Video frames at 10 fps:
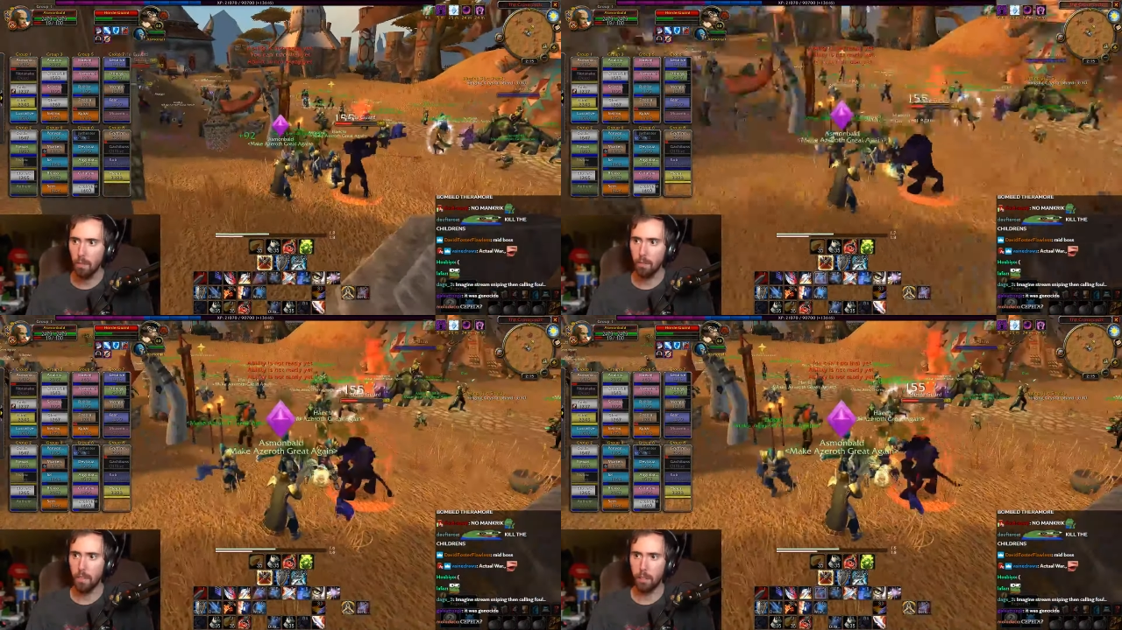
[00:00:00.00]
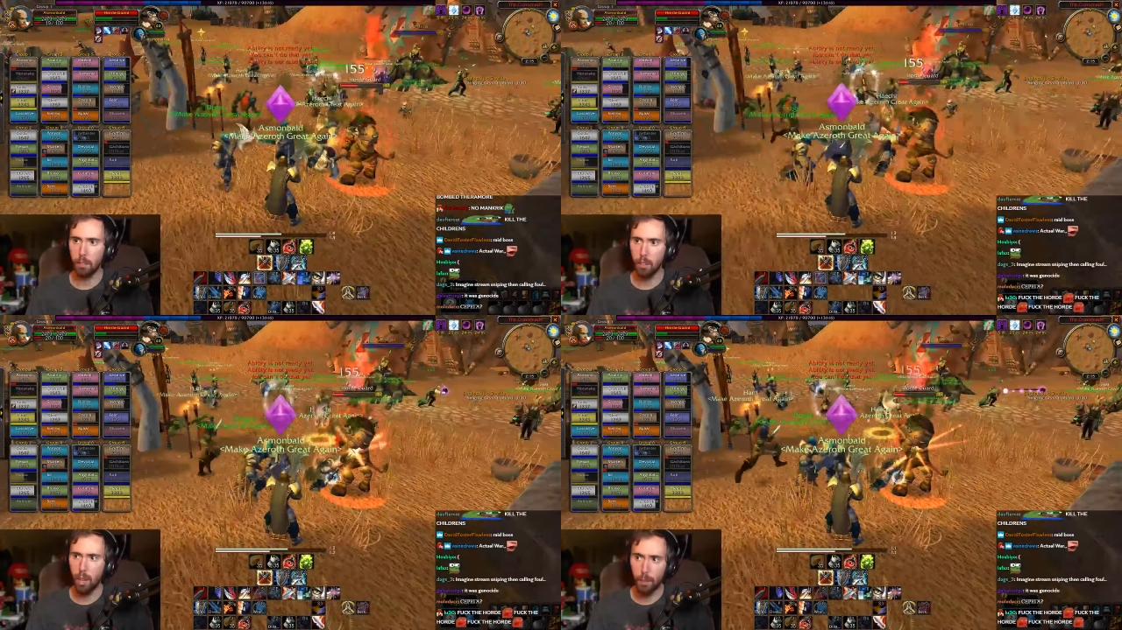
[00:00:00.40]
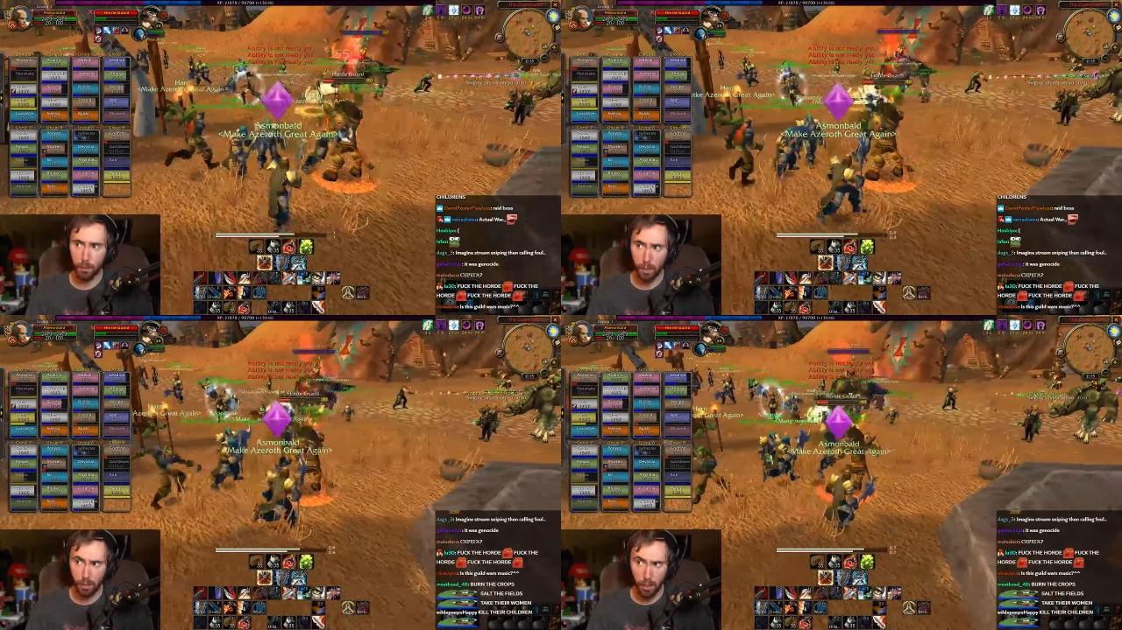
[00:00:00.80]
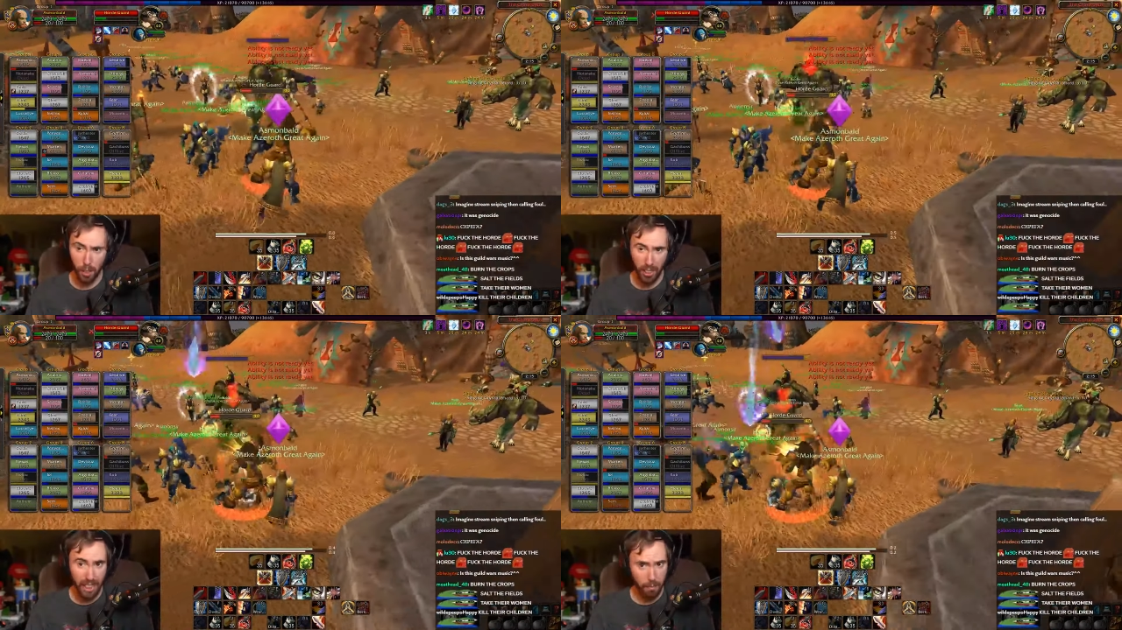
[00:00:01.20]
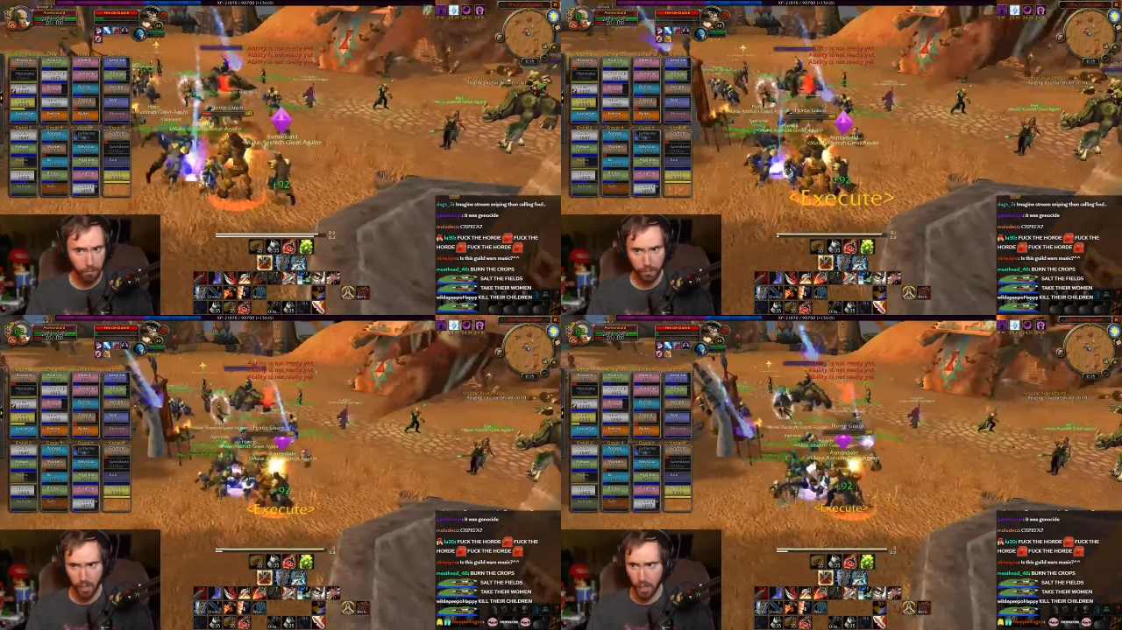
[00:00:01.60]
This is a level 60 elite
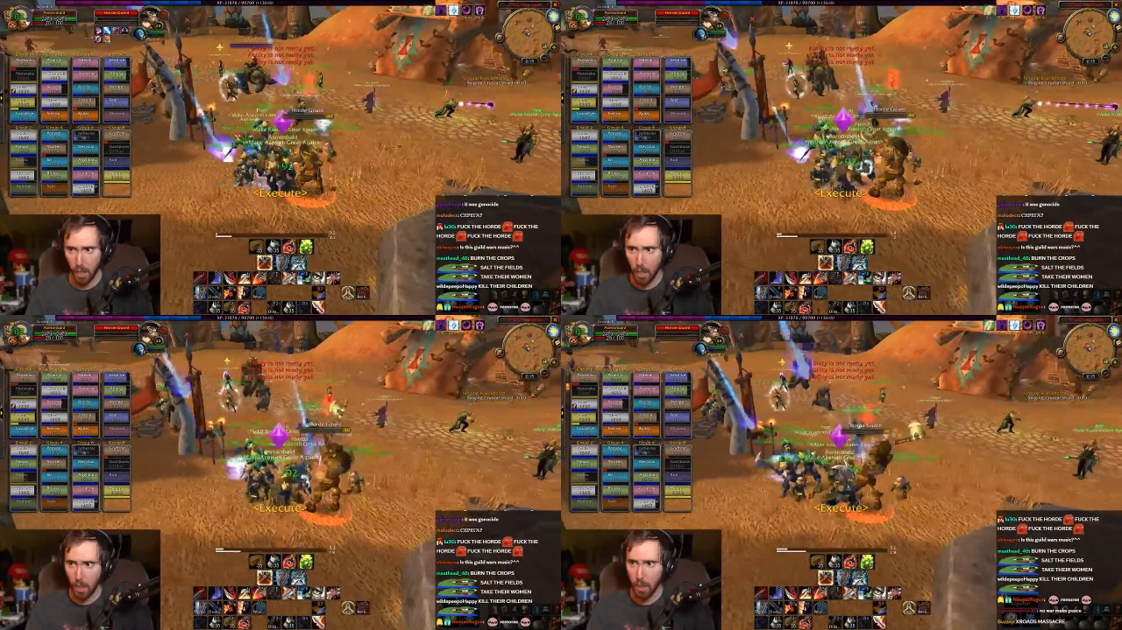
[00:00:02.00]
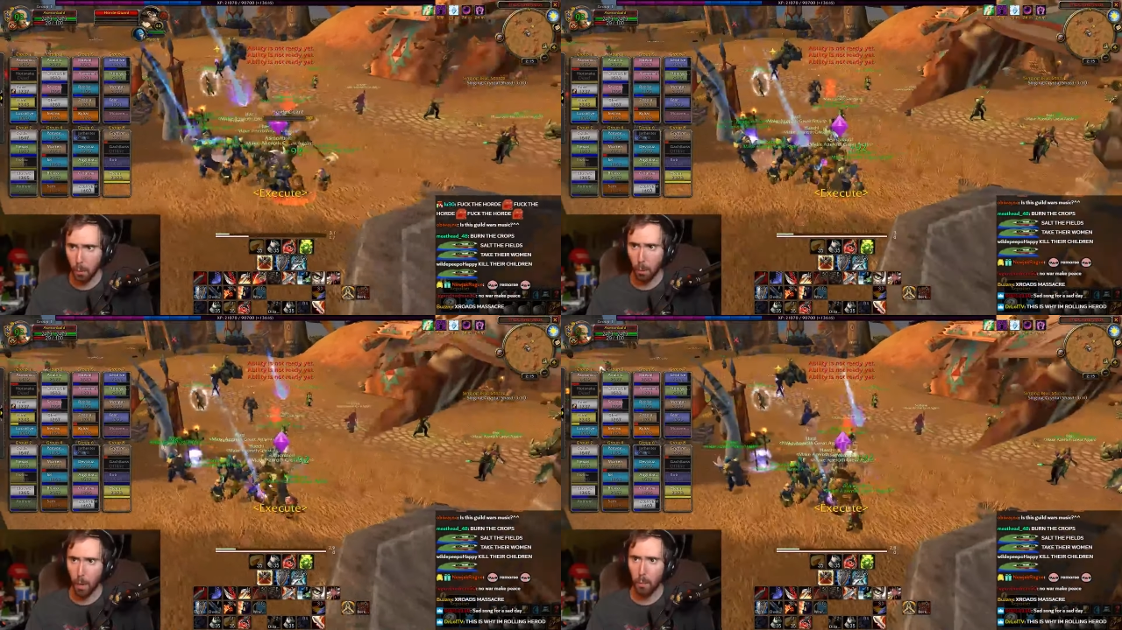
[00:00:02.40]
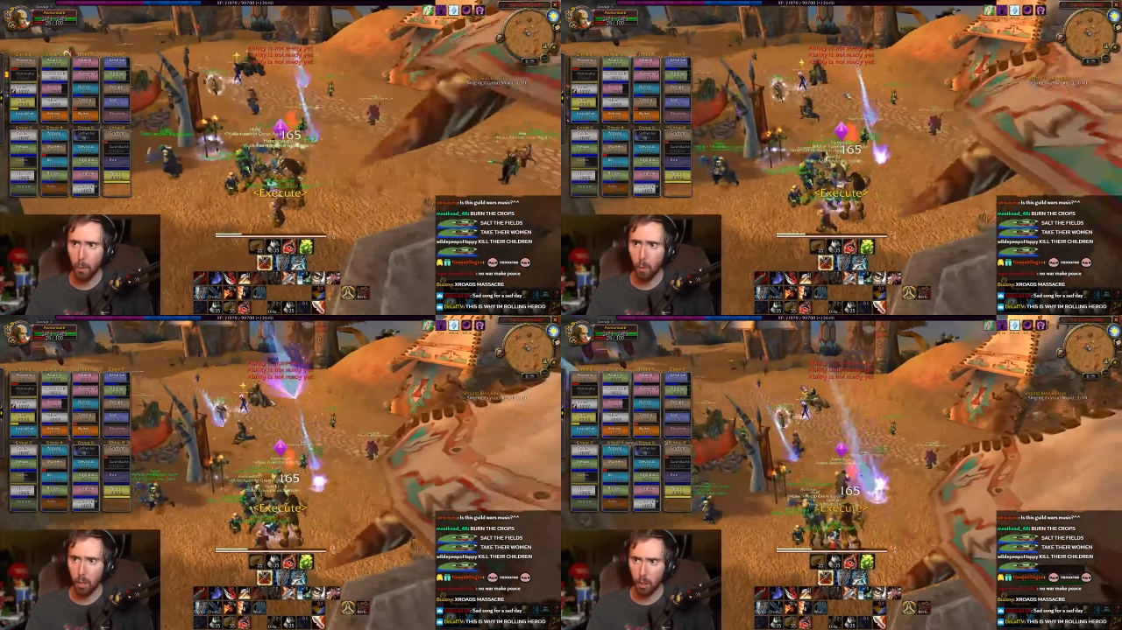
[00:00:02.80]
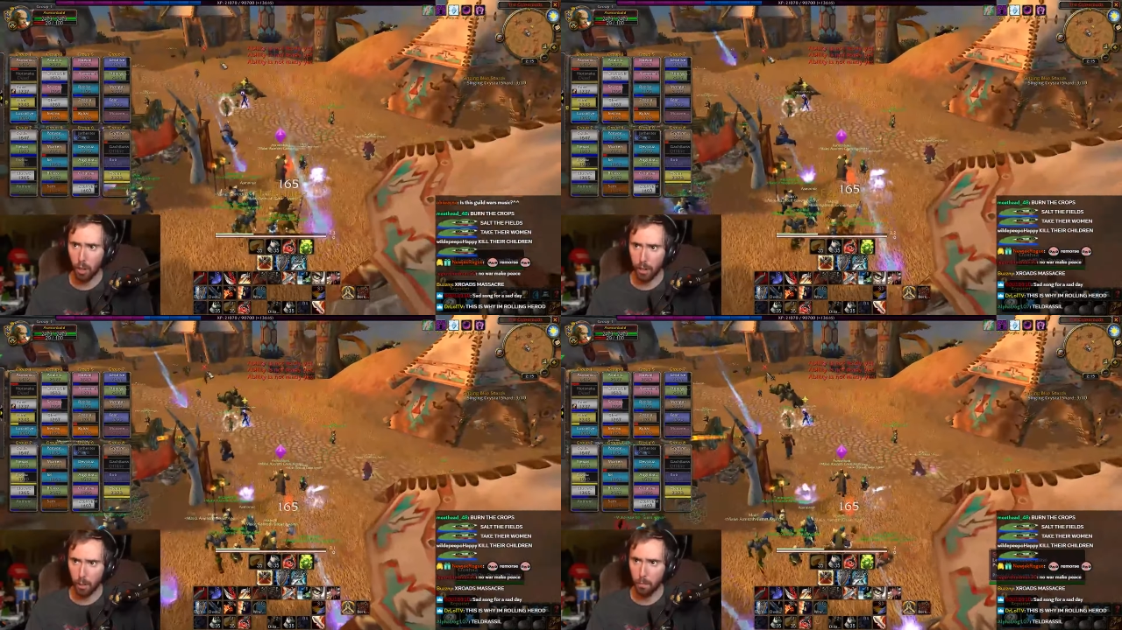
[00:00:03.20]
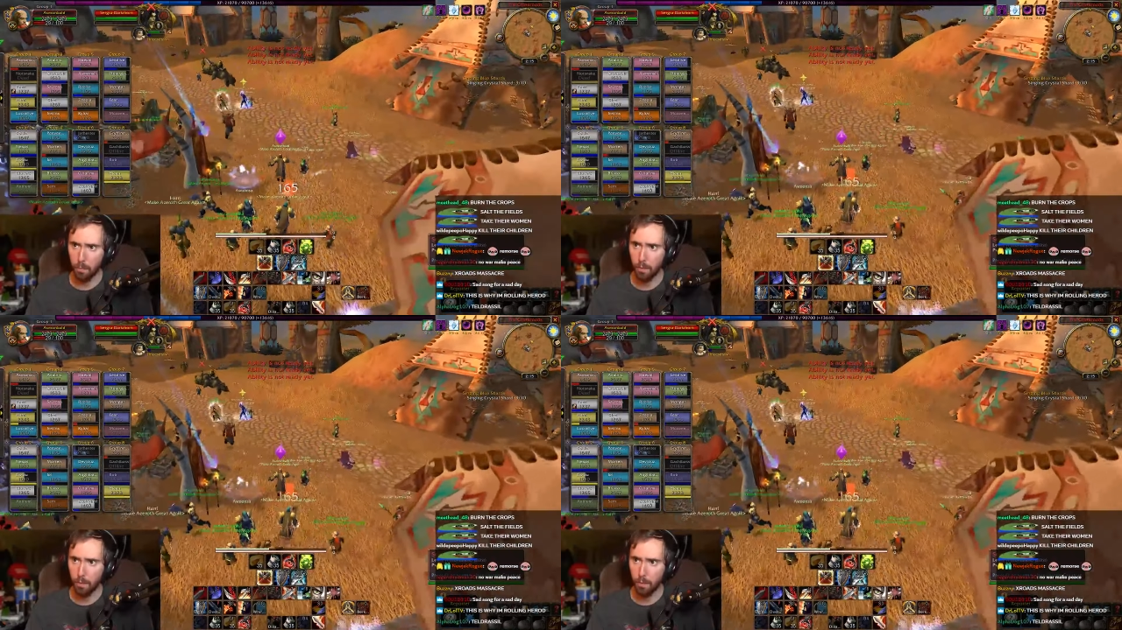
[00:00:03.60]
that will probably one-shot you.